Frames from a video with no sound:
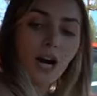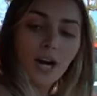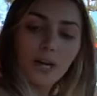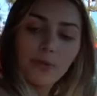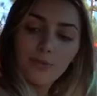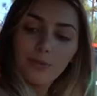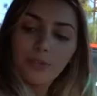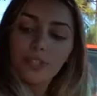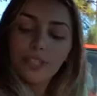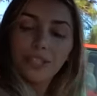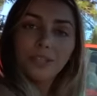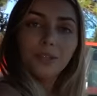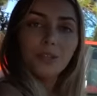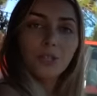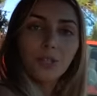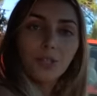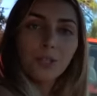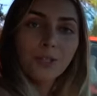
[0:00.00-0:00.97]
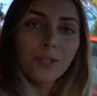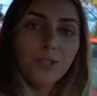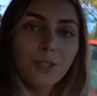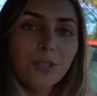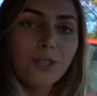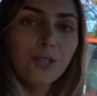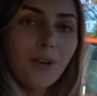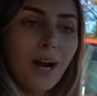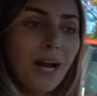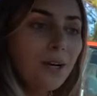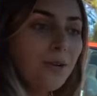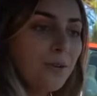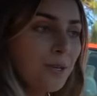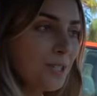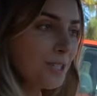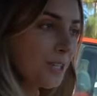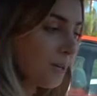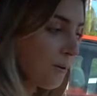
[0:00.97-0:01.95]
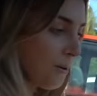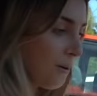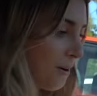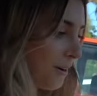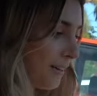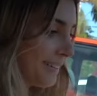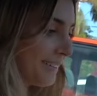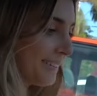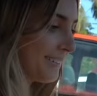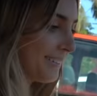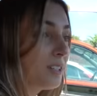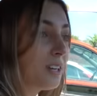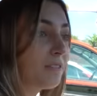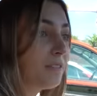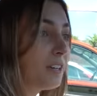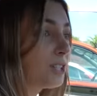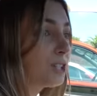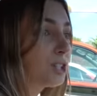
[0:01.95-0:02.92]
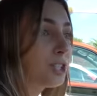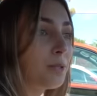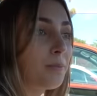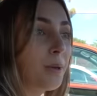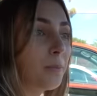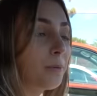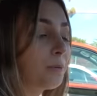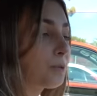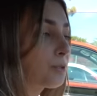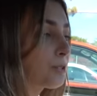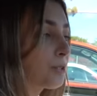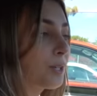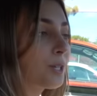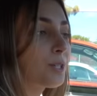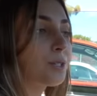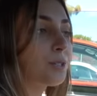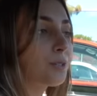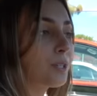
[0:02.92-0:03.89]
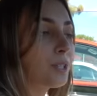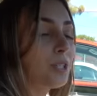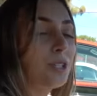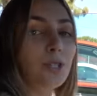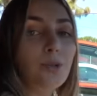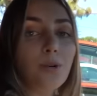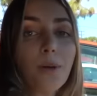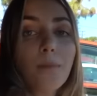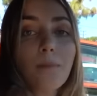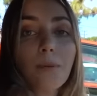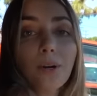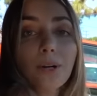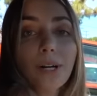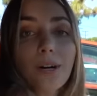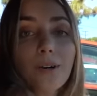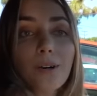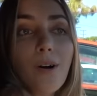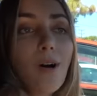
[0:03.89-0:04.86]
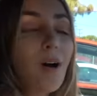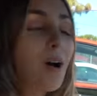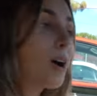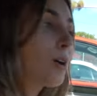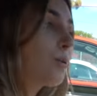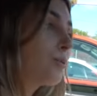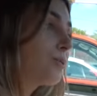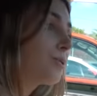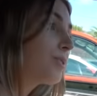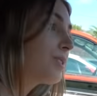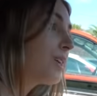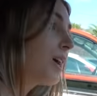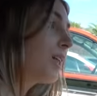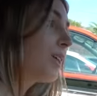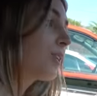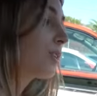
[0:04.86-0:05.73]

I really learned drag racing on. Eventually maybe we'll turn this into a burnout car, we'll sell